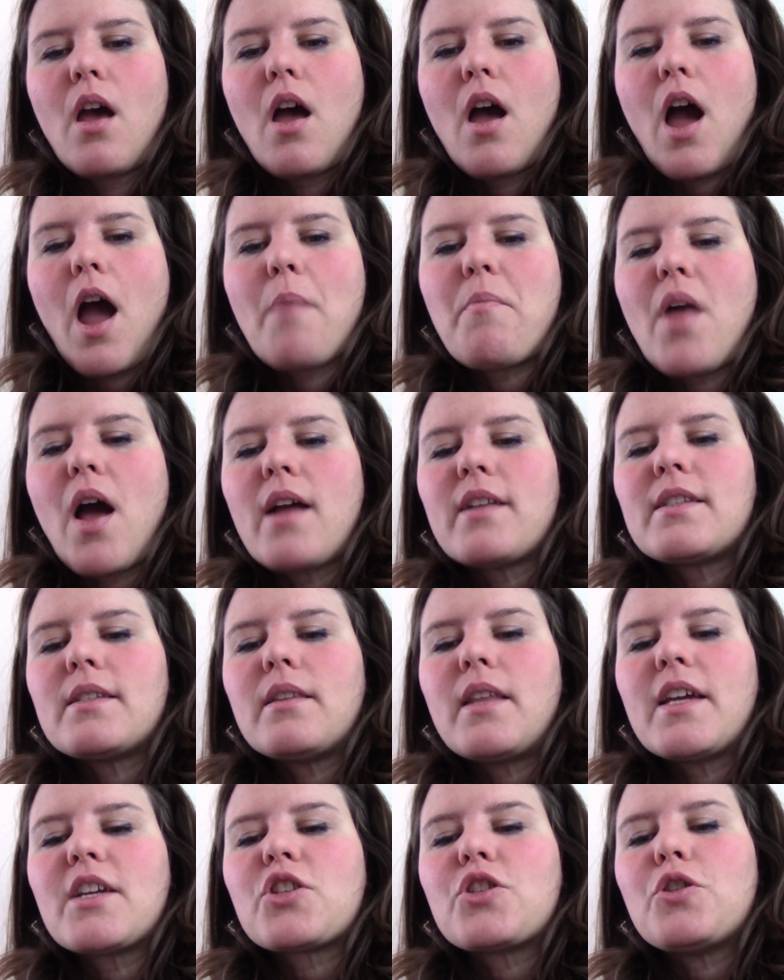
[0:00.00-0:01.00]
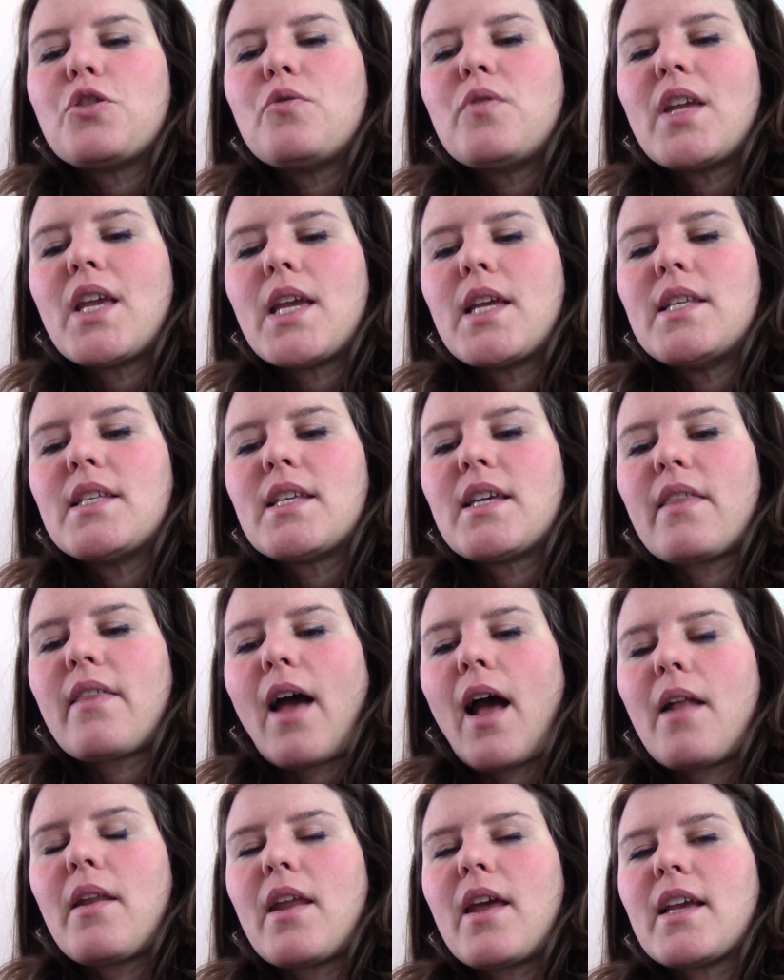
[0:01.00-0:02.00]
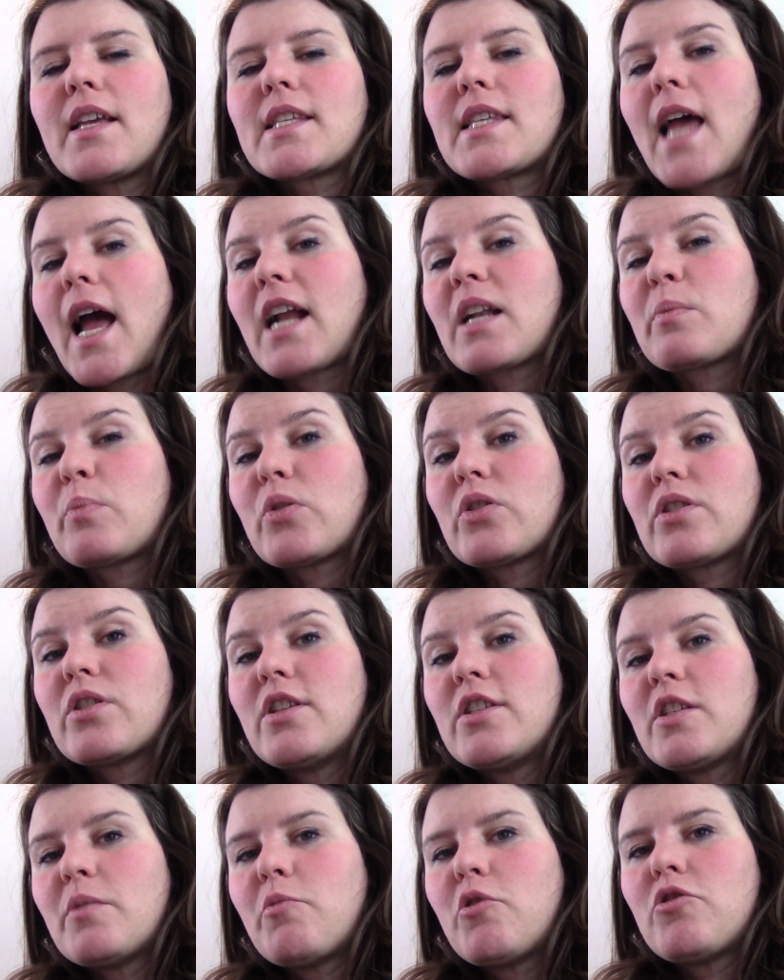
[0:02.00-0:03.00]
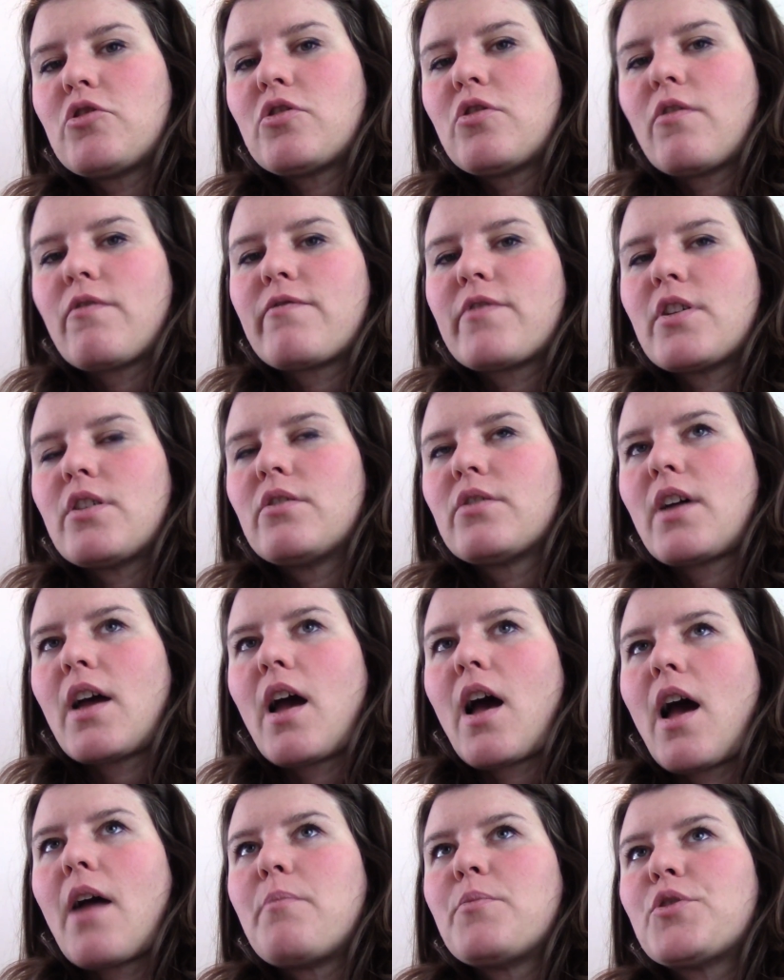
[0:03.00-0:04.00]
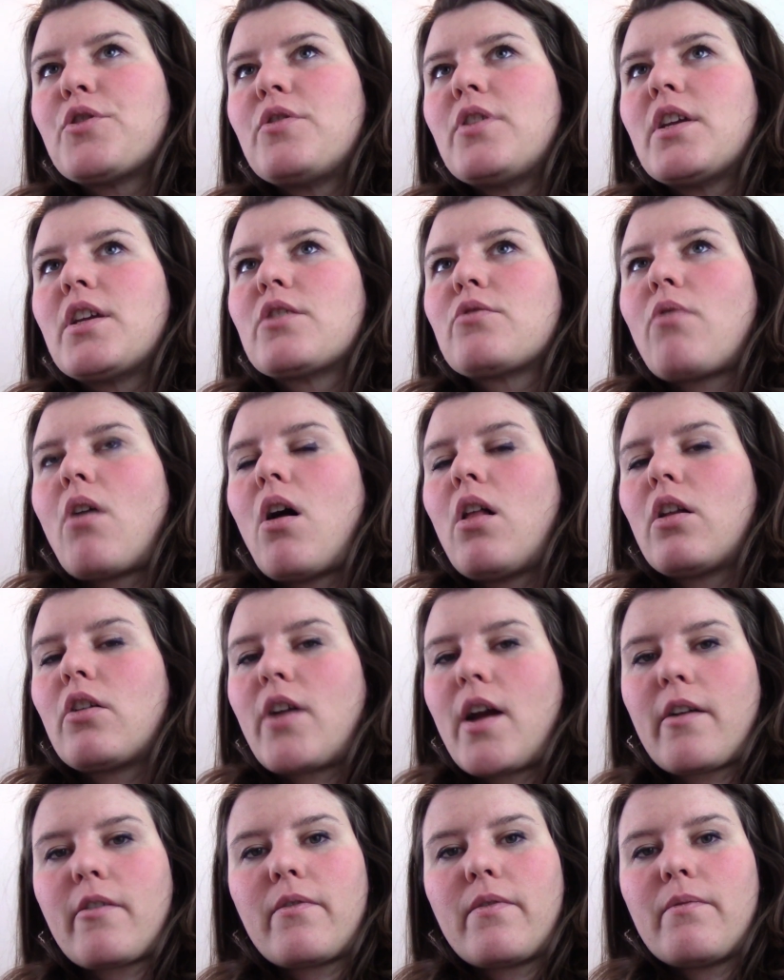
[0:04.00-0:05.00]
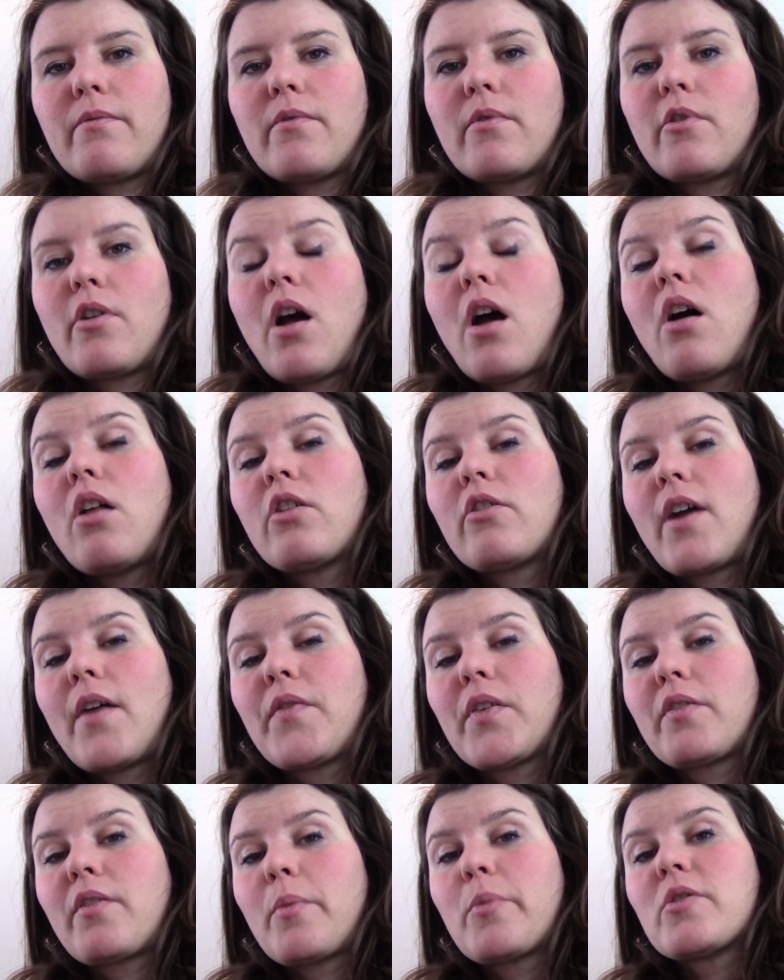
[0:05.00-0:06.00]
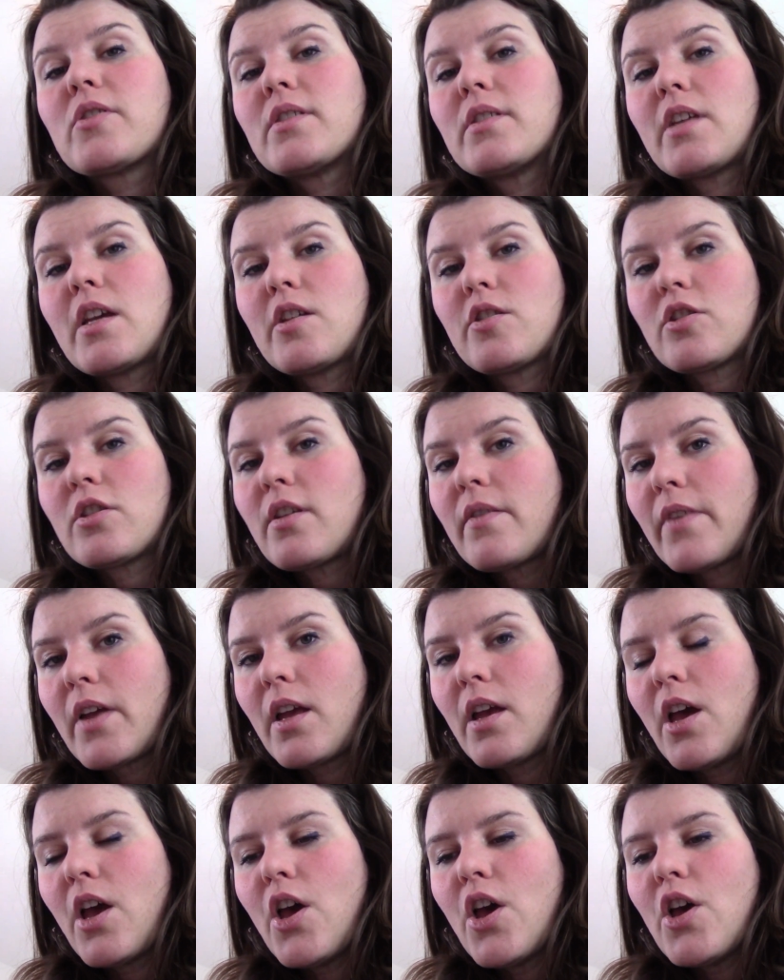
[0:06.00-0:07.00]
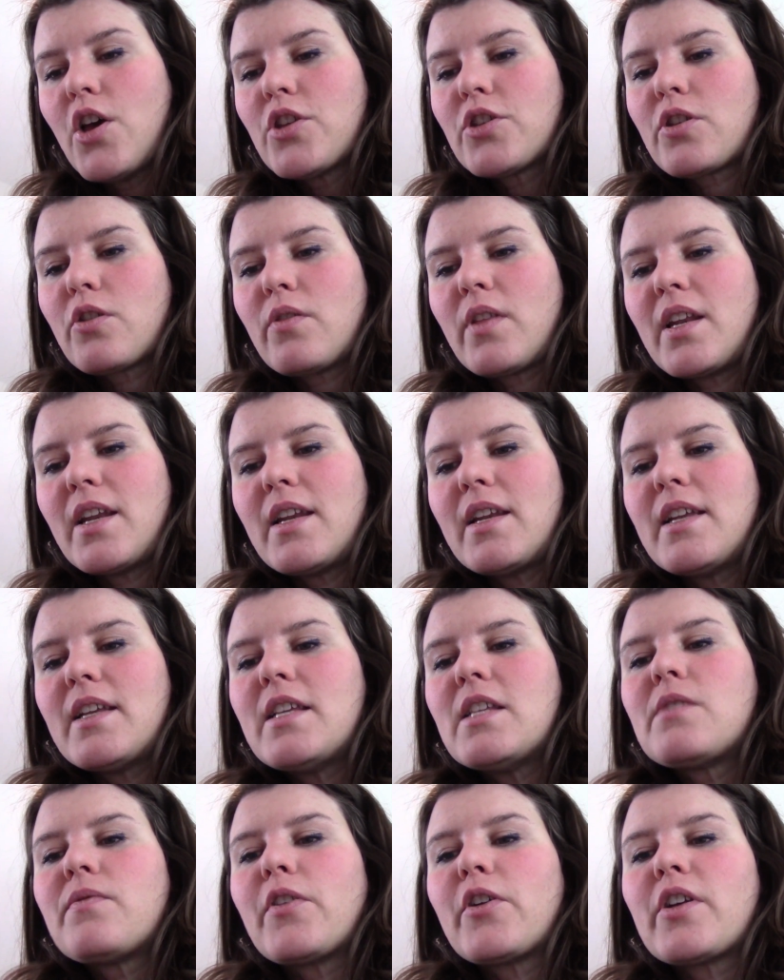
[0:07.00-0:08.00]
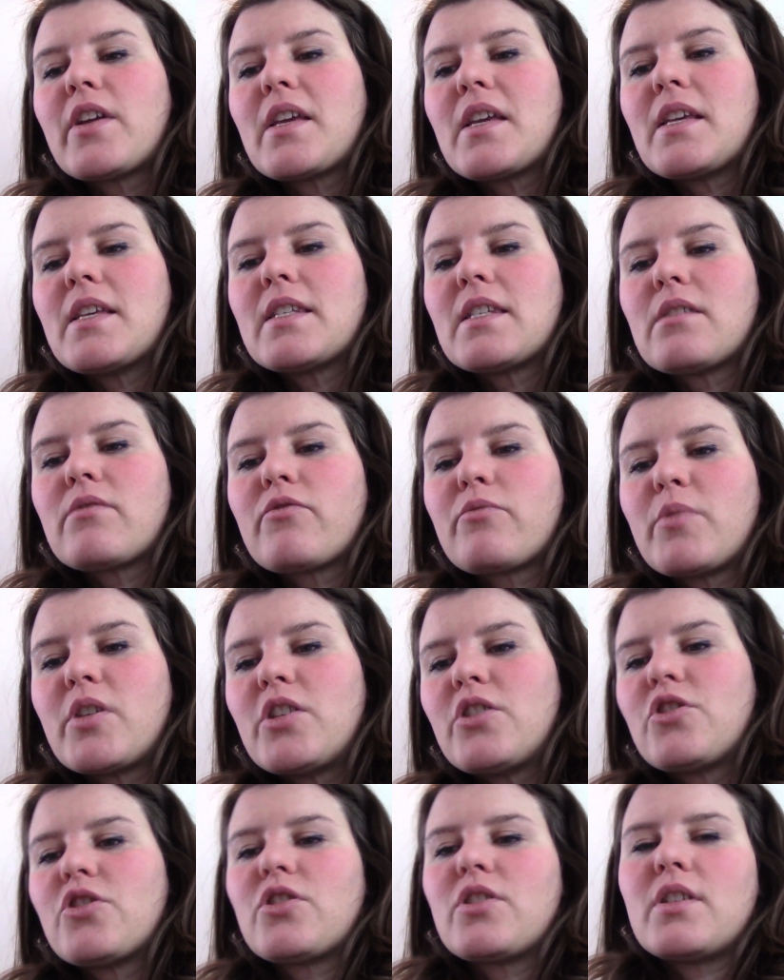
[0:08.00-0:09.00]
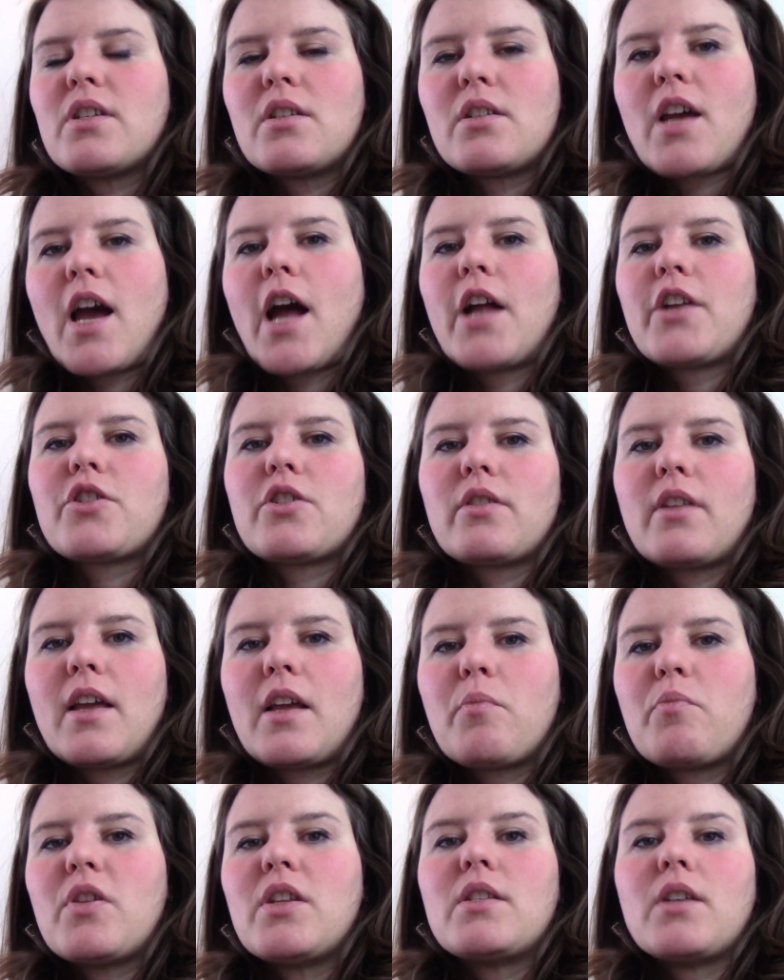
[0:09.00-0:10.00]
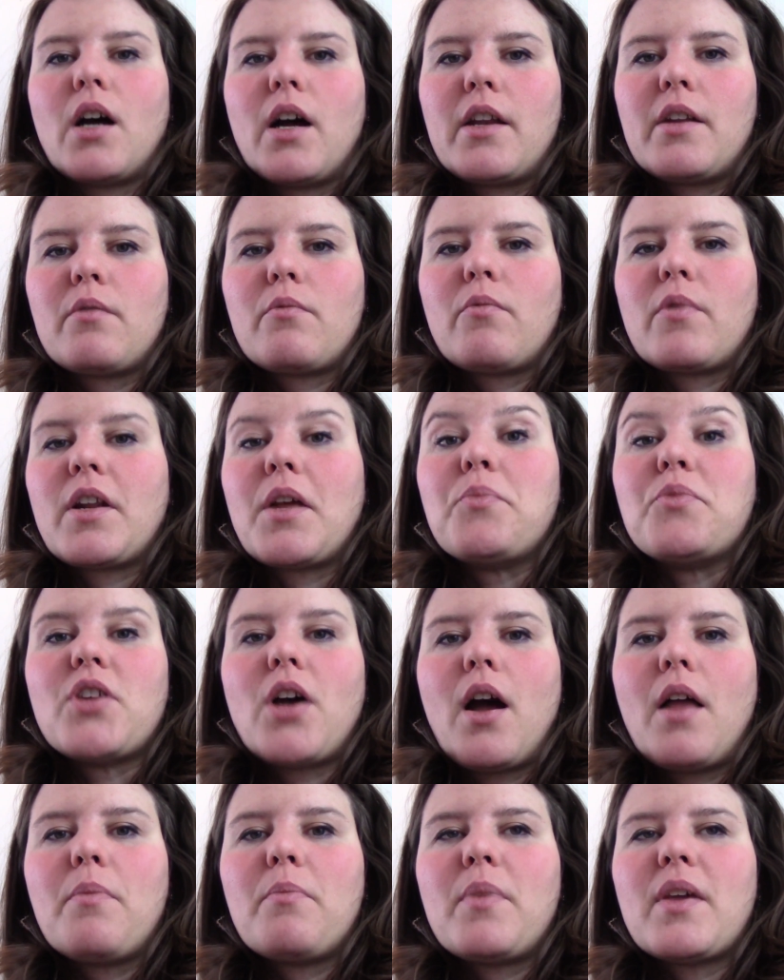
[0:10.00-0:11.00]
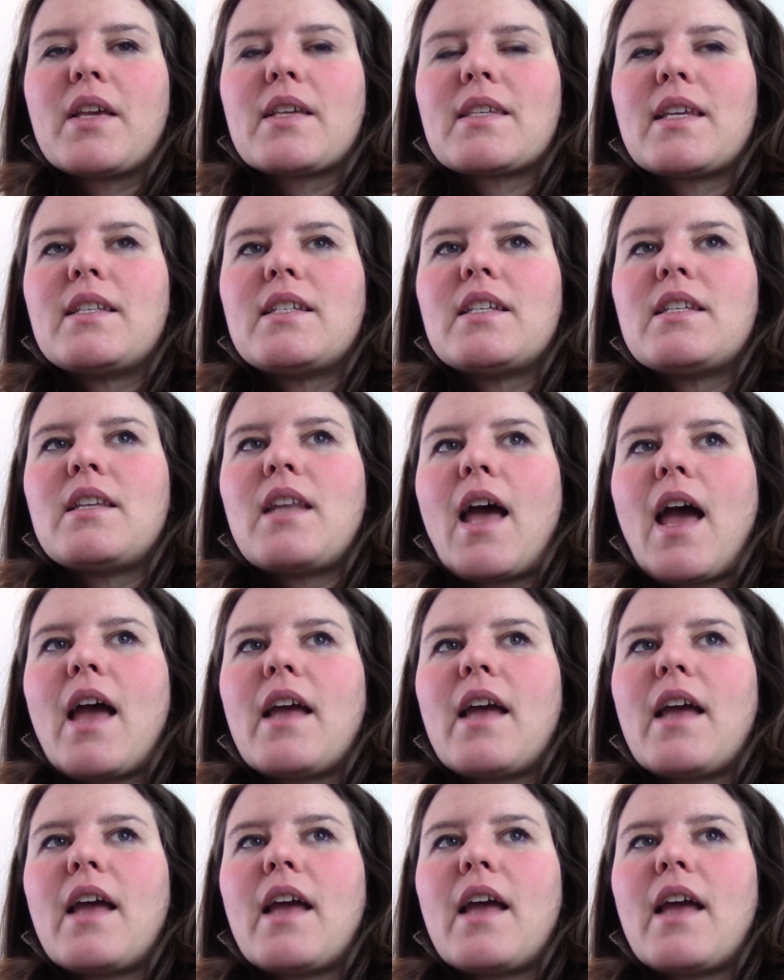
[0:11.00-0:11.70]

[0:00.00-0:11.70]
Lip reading: I'm not like tuning into that exact person's emotional field. I'm tuning into a holographic representation of it, so that it is very easy for me to just detach and like be done when I'm done, because I didn't